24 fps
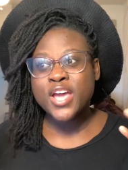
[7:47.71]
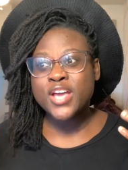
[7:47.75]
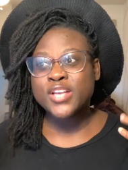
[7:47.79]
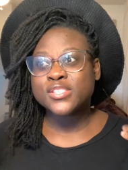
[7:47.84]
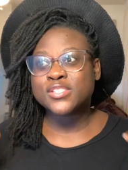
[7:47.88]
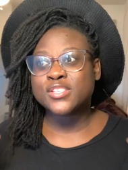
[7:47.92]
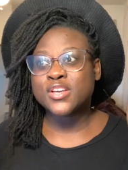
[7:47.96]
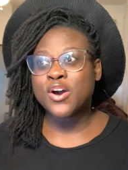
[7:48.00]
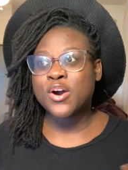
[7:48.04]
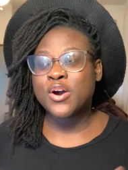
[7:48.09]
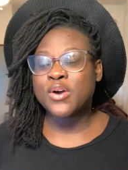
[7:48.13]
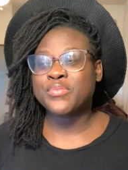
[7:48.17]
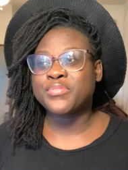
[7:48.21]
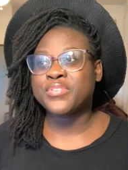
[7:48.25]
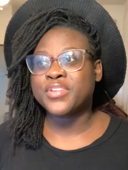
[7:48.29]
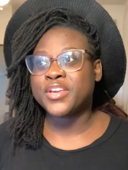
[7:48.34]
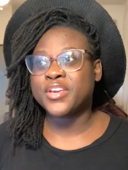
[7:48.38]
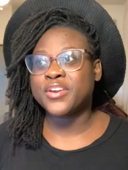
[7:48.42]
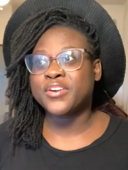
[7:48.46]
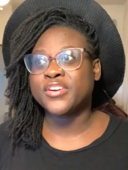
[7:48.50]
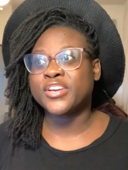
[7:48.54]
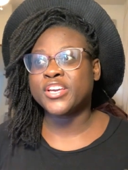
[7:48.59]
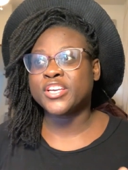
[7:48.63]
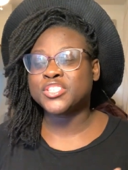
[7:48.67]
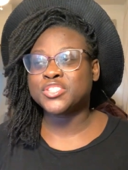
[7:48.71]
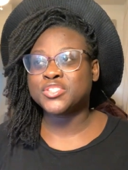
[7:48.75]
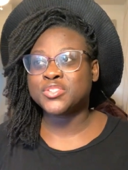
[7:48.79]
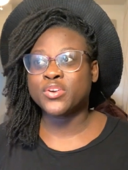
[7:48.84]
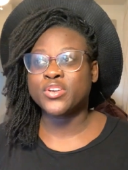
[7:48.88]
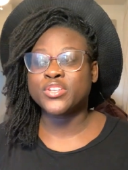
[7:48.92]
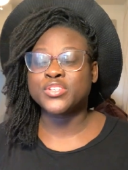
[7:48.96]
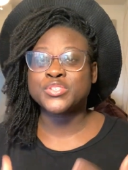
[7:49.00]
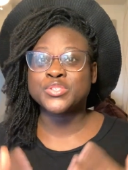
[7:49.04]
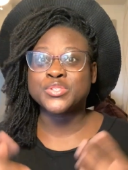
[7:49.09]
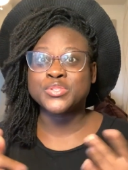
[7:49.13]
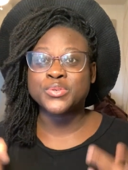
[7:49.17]
So hopefully you'll get
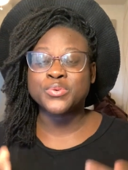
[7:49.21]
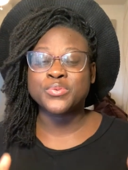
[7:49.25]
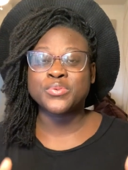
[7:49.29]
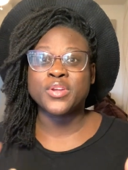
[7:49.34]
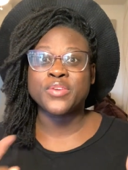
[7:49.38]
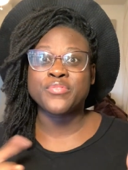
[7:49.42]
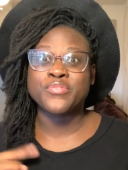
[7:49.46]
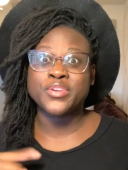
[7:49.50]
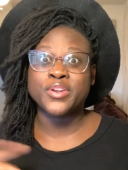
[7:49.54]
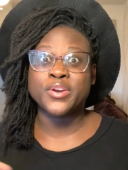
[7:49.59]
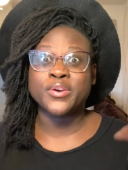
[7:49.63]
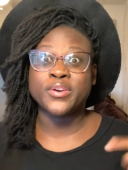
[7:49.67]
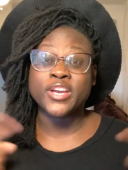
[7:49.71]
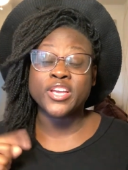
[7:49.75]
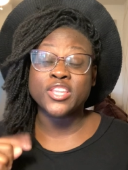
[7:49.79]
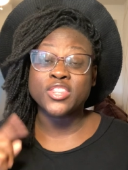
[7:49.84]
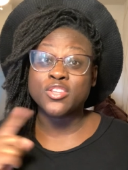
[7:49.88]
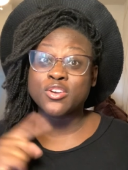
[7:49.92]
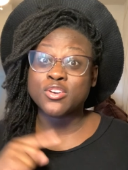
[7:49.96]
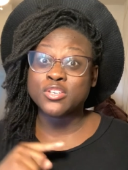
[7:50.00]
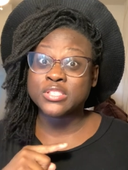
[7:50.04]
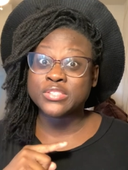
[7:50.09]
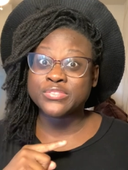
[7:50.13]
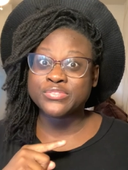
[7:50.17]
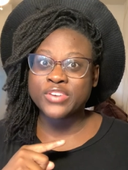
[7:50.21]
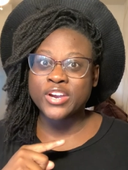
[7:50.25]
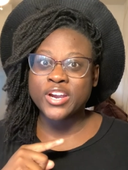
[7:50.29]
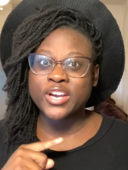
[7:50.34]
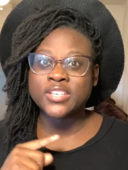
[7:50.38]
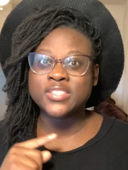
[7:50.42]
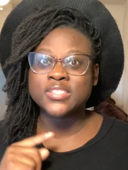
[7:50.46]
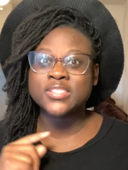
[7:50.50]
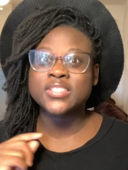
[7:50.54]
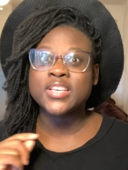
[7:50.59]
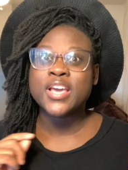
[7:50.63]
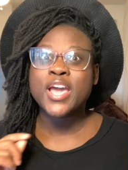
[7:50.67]
shorts soon if you don't get those
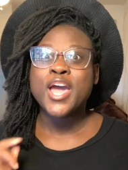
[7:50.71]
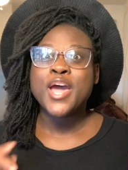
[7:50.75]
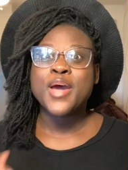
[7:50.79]
first.